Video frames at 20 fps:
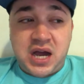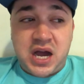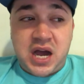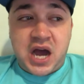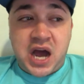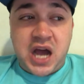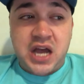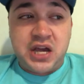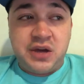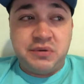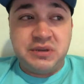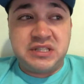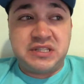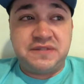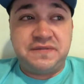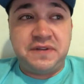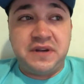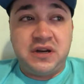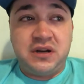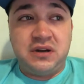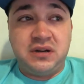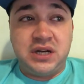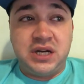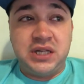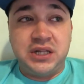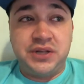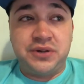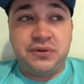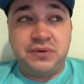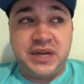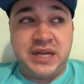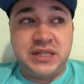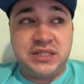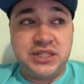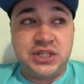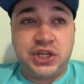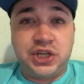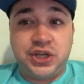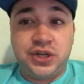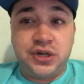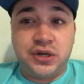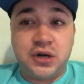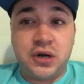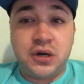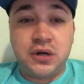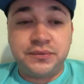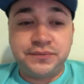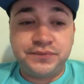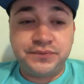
I always felt a little insecure